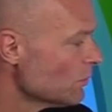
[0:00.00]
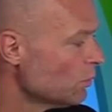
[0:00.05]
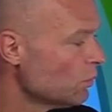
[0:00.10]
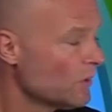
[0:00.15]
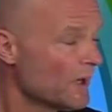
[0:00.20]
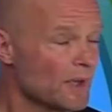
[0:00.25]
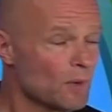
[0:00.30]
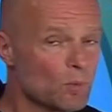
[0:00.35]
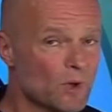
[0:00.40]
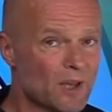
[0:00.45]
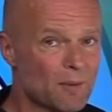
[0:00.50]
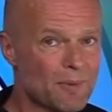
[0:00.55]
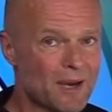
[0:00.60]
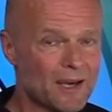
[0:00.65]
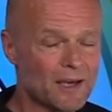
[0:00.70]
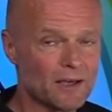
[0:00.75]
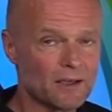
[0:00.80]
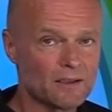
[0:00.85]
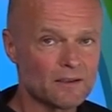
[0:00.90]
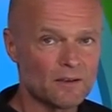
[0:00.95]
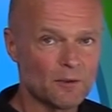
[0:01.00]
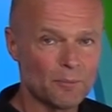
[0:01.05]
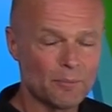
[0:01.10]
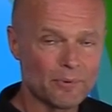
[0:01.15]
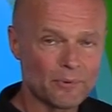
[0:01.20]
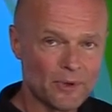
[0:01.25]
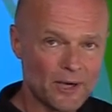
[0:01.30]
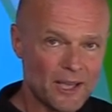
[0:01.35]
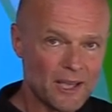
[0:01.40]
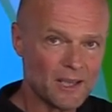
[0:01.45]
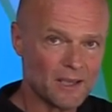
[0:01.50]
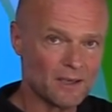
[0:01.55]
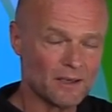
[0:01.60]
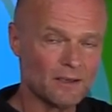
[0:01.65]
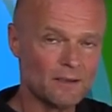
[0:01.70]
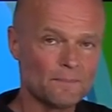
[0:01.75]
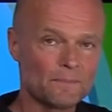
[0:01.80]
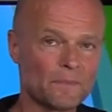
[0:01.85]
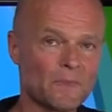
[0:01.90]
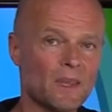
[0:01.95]
way, way back, the
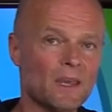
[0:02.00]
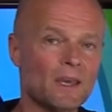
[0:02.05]
brain